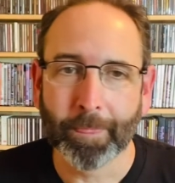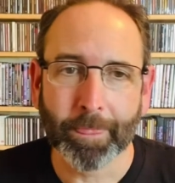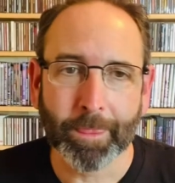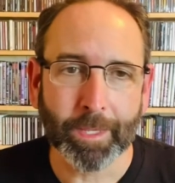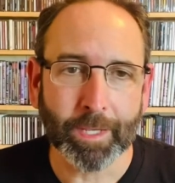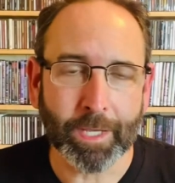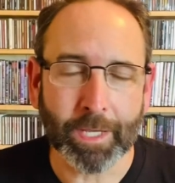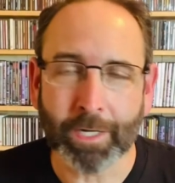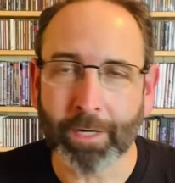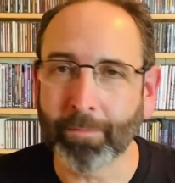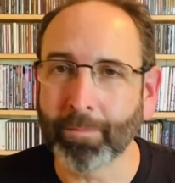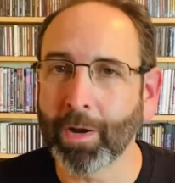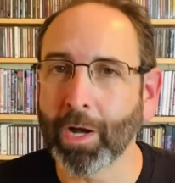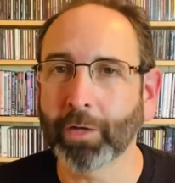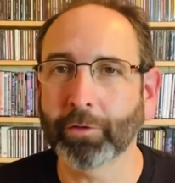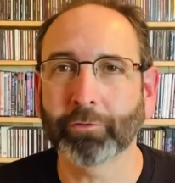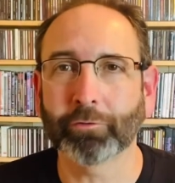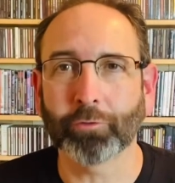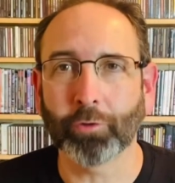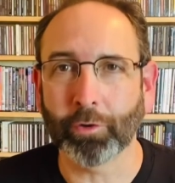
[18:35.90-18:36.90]
In
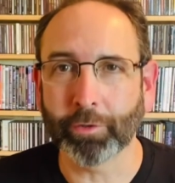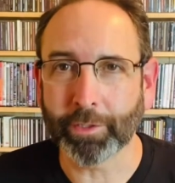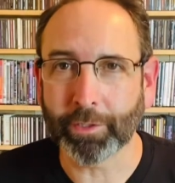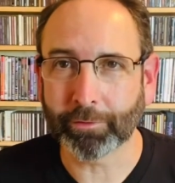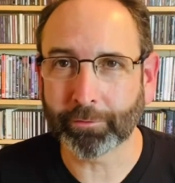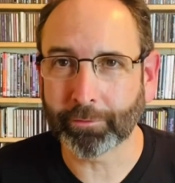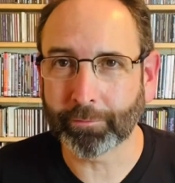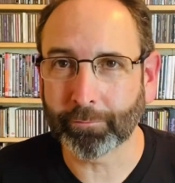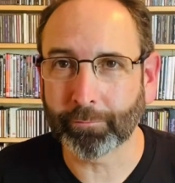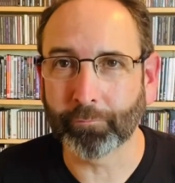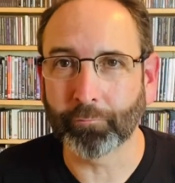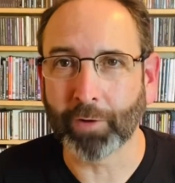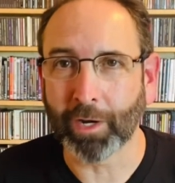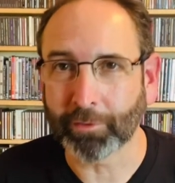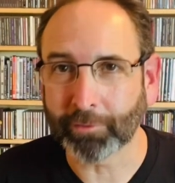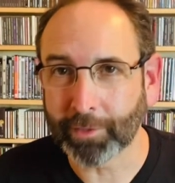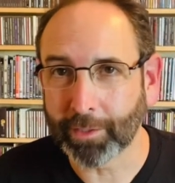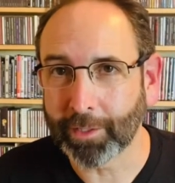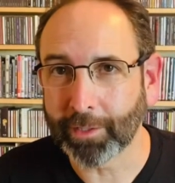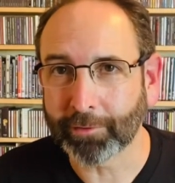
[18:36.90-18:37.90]
amongst all this
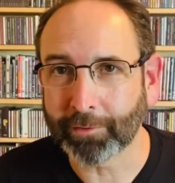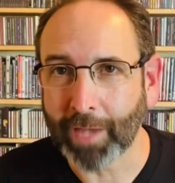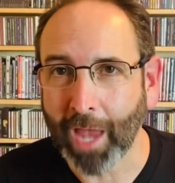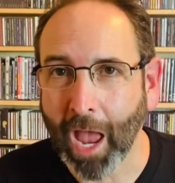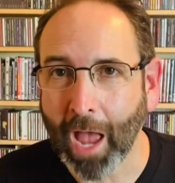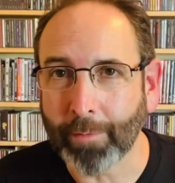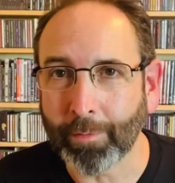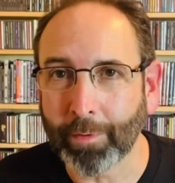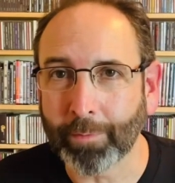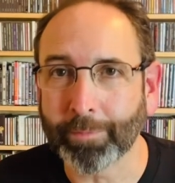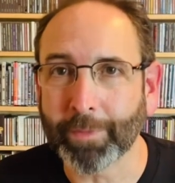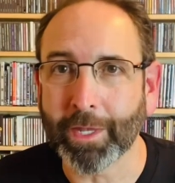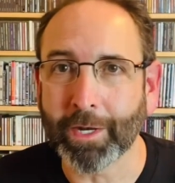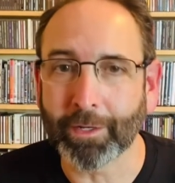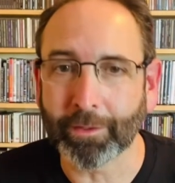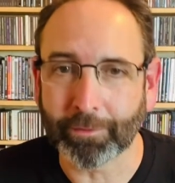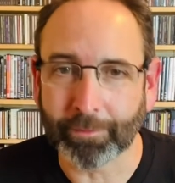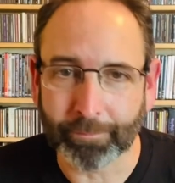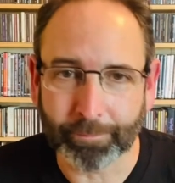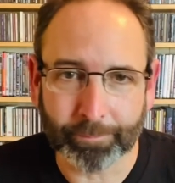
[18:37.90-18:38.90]
rest of this album that
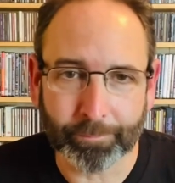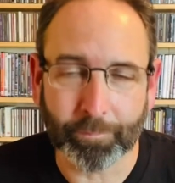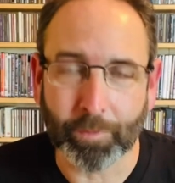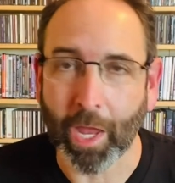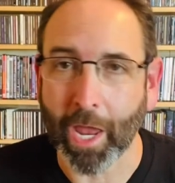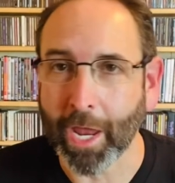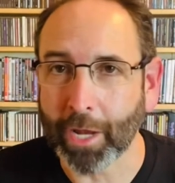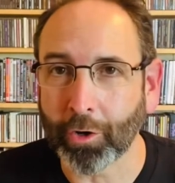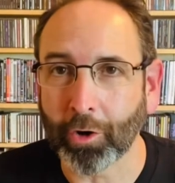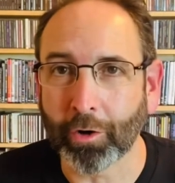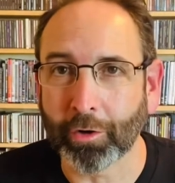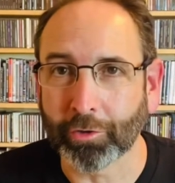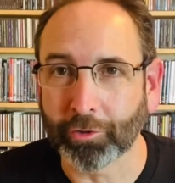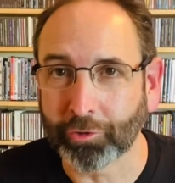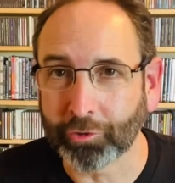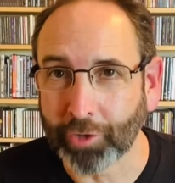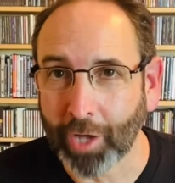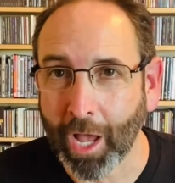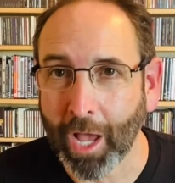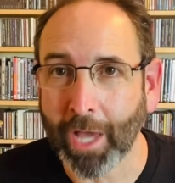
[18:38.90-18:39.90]
is Hagar and
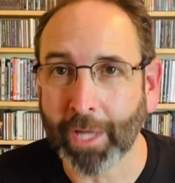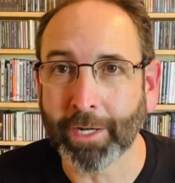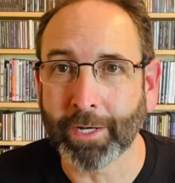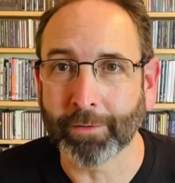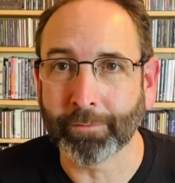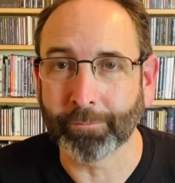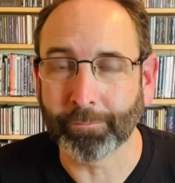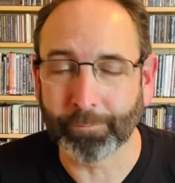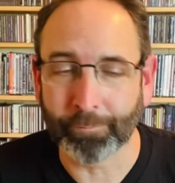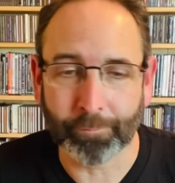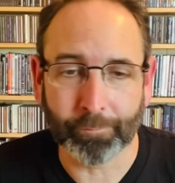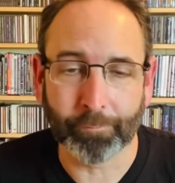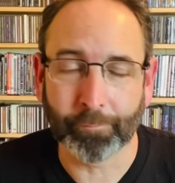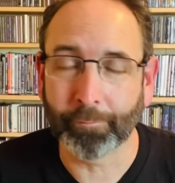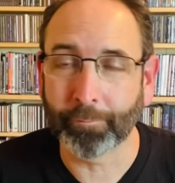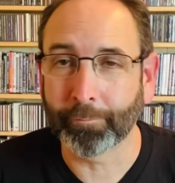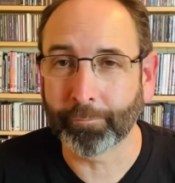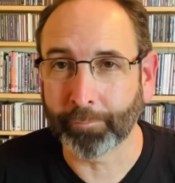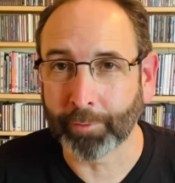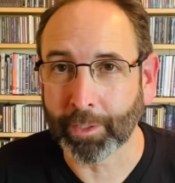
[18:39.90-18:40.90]
Schon and
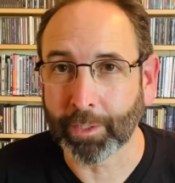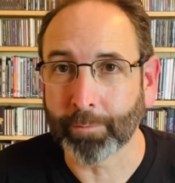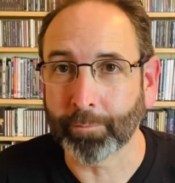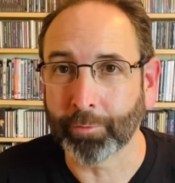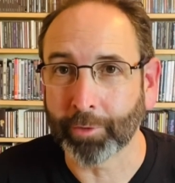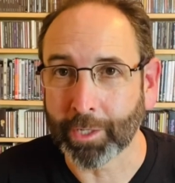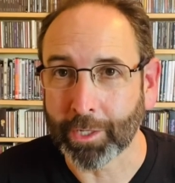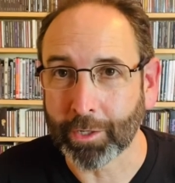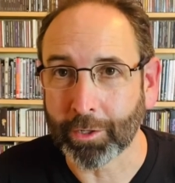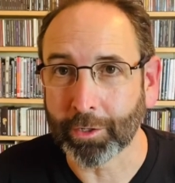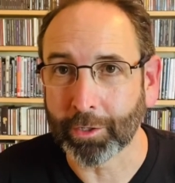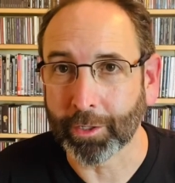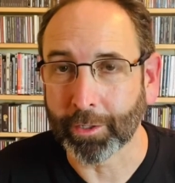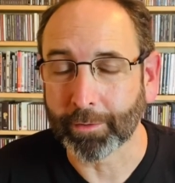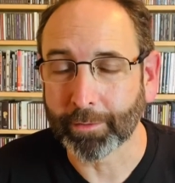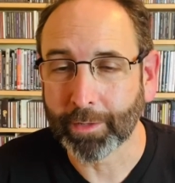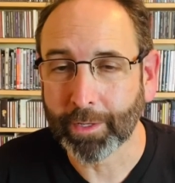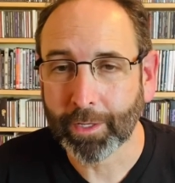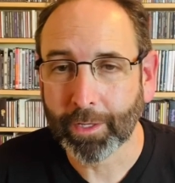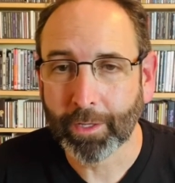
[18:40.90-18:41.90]
freaking pretty good
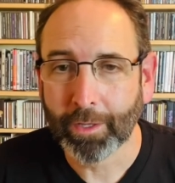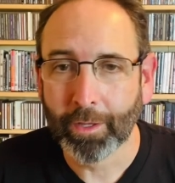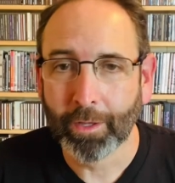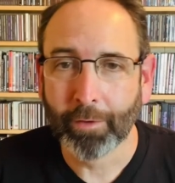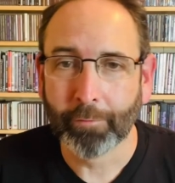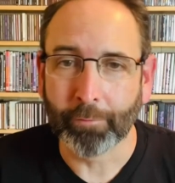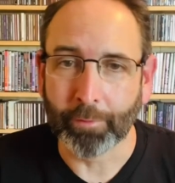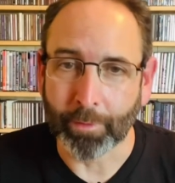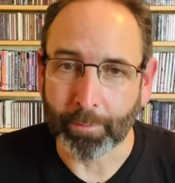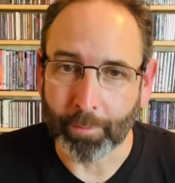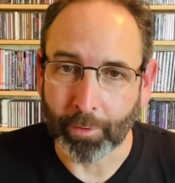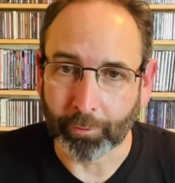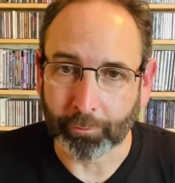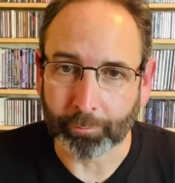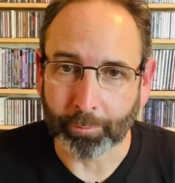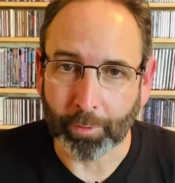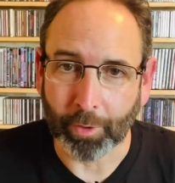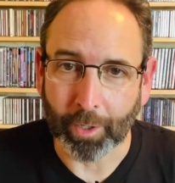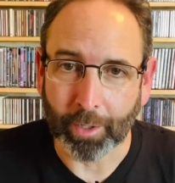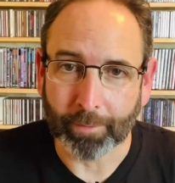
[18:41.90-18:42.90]
for the most
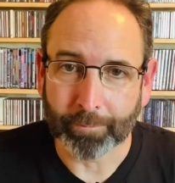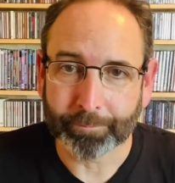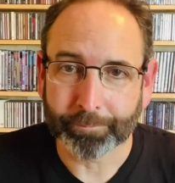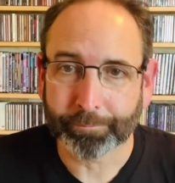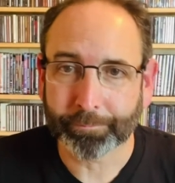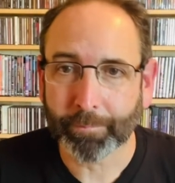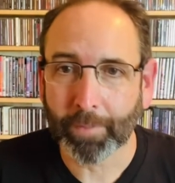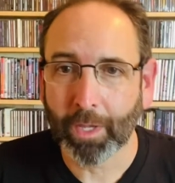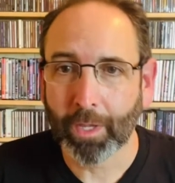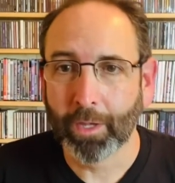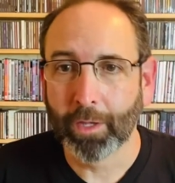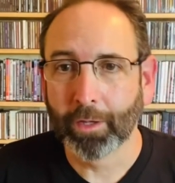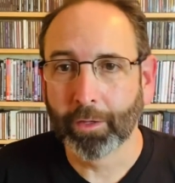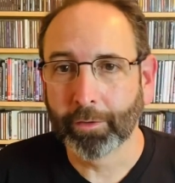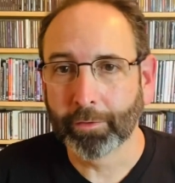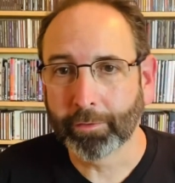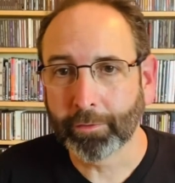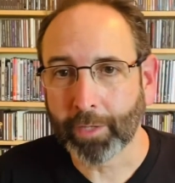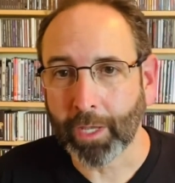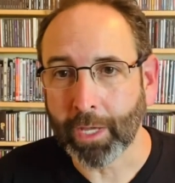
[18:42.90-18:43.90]
part.
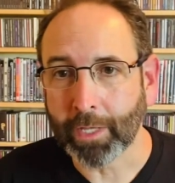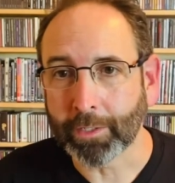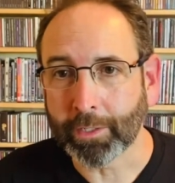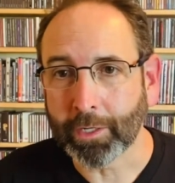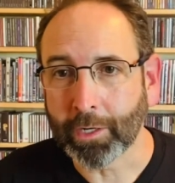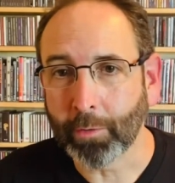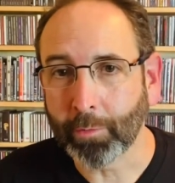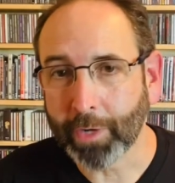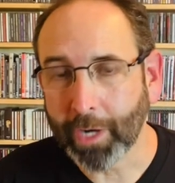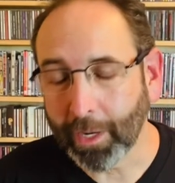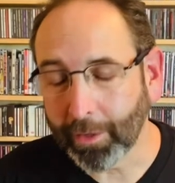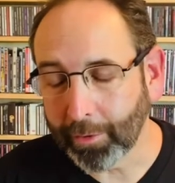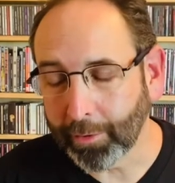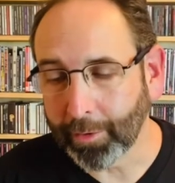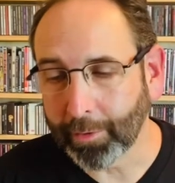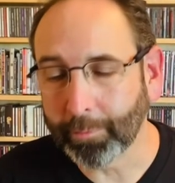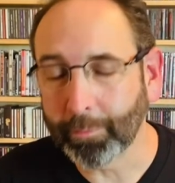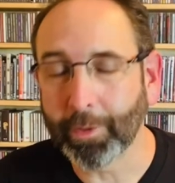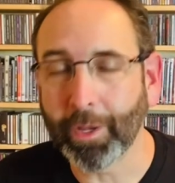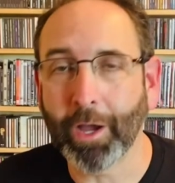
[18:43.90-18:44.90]
And you know what other
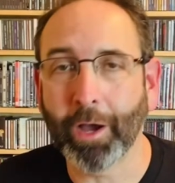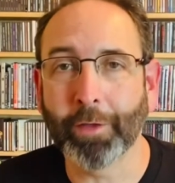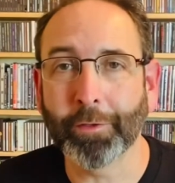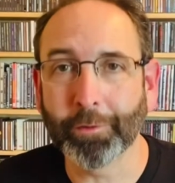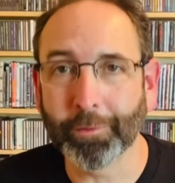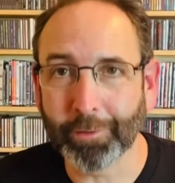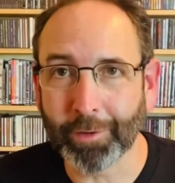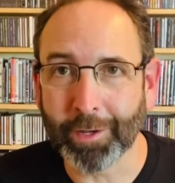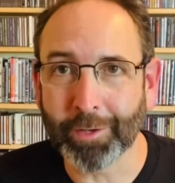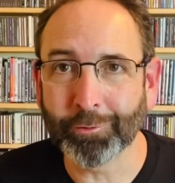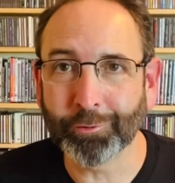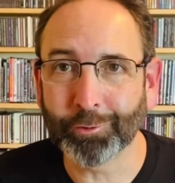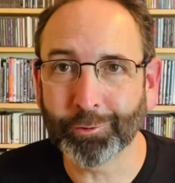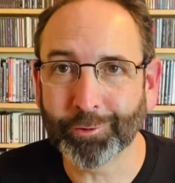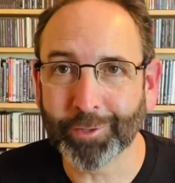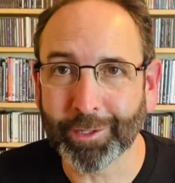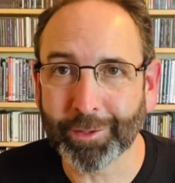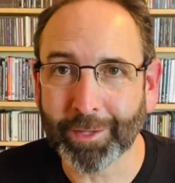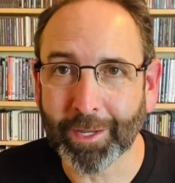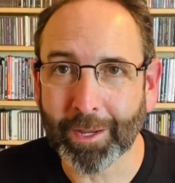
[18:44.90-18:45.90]
other
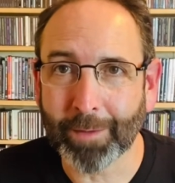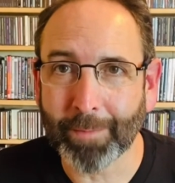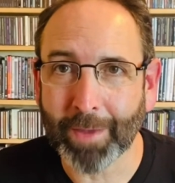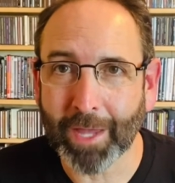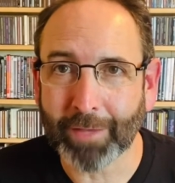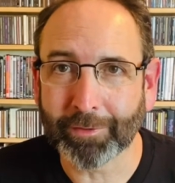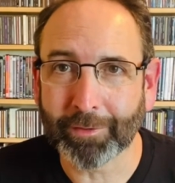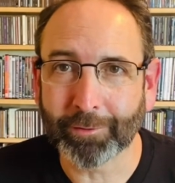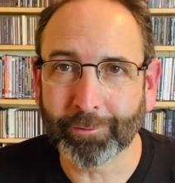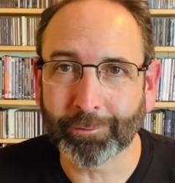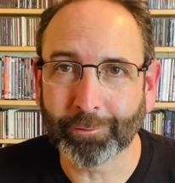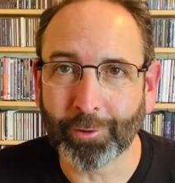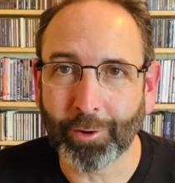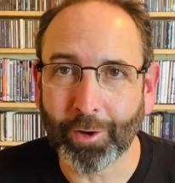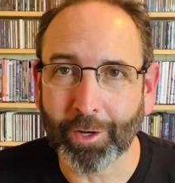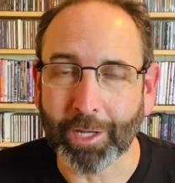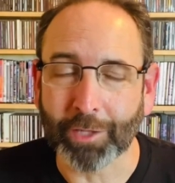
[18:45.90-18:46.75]
interesting thing about this song?